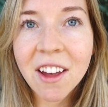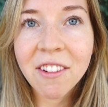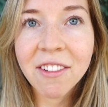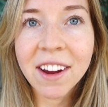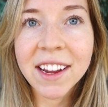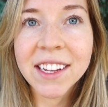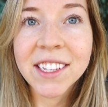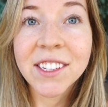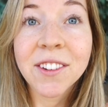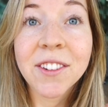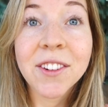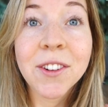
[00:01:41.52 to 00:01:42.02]

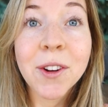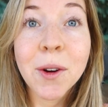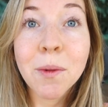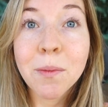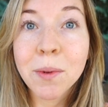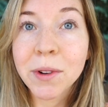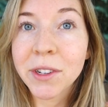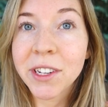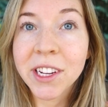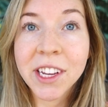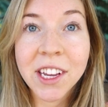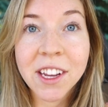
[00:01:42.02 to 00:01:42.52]
Alright, so in no
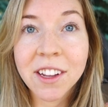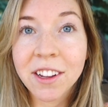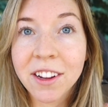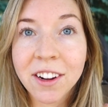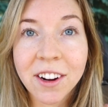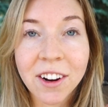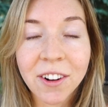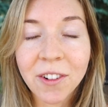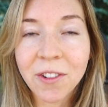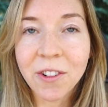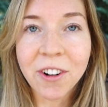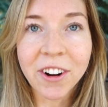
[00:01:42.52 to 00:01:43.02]

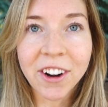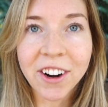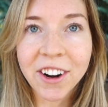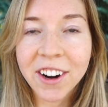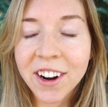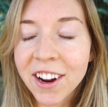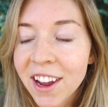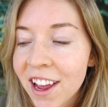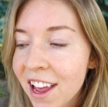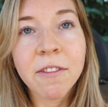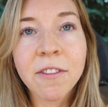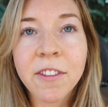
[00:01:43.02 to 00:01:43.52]
particular
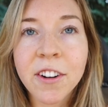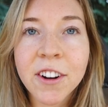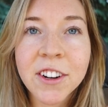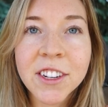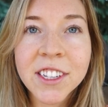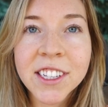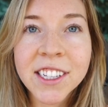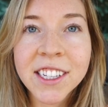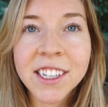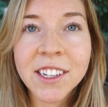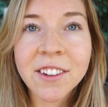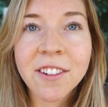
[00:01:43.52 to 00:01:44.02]
order,
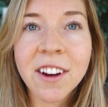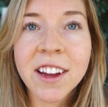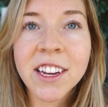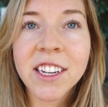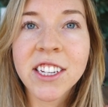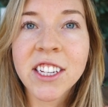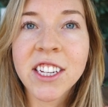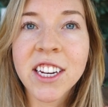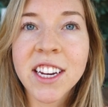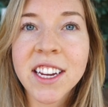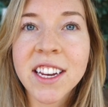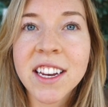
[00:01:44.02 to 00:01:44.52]
first
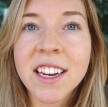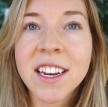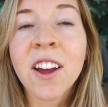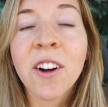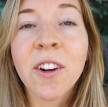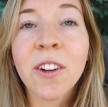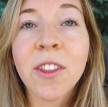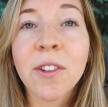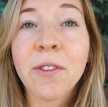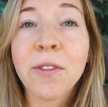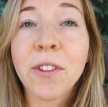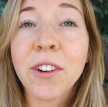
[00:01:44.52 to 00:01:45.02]
question,
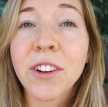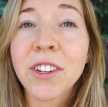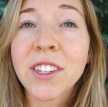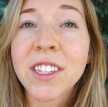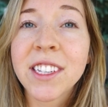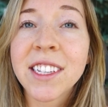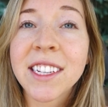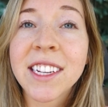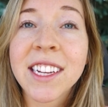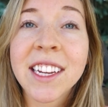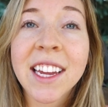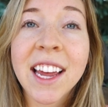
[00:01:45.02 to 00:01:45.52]
or the
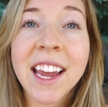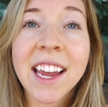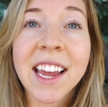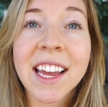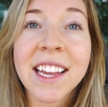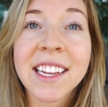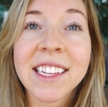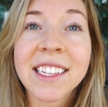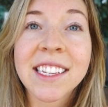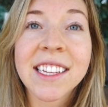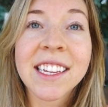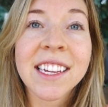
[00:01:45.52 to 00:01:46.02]
first, I
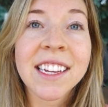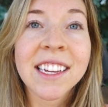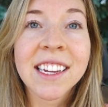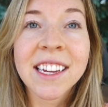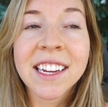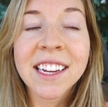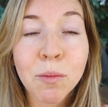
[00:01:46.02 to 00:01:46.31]
guess,